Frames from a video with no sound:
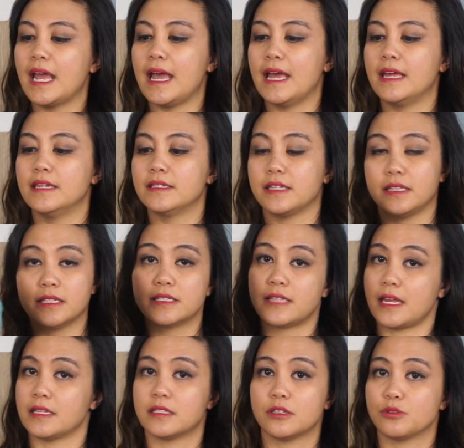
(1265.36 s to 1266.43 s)
and in the
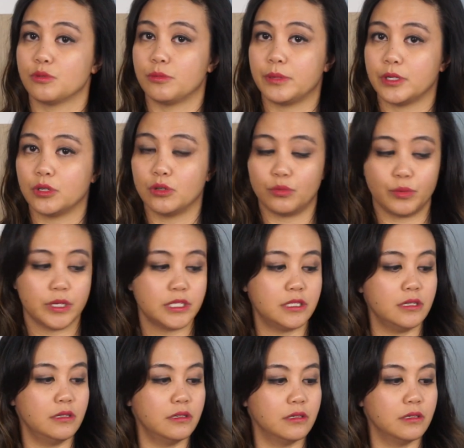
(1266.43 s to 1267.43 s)
States this would be called worsted.